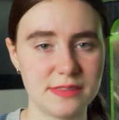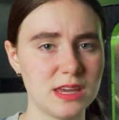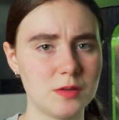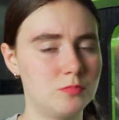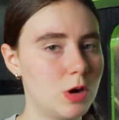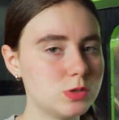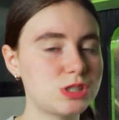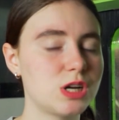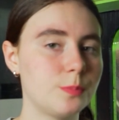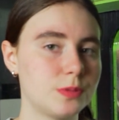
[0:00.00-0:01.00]
I think
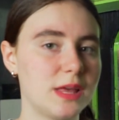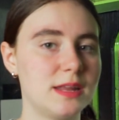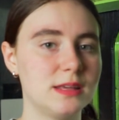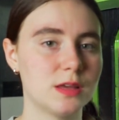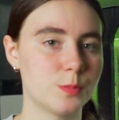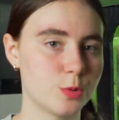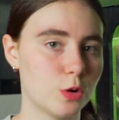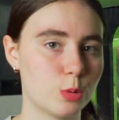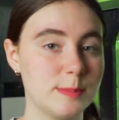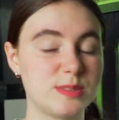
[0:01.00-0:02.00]
most start planning their
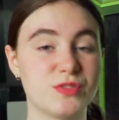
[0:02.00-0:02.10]
programs